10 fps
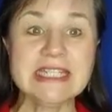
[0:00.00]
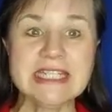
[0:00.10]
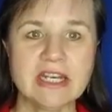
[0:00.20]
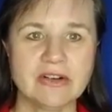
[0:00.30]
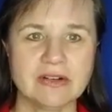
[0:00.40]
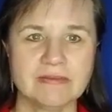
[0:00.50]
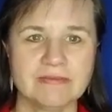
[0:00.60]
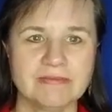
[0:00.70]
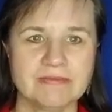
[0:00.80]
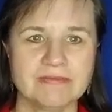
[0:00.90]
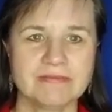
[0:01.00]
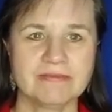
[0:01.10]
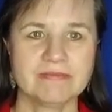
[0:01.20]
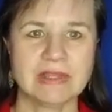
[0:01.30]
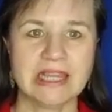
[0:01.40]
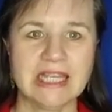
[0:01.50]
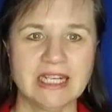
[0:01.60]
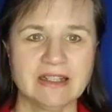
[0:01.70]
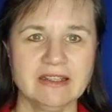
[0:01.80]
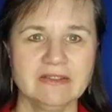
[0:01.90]
dinner,
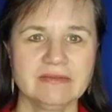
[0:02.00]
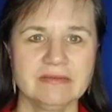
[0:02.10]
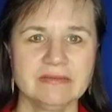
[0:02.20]
little,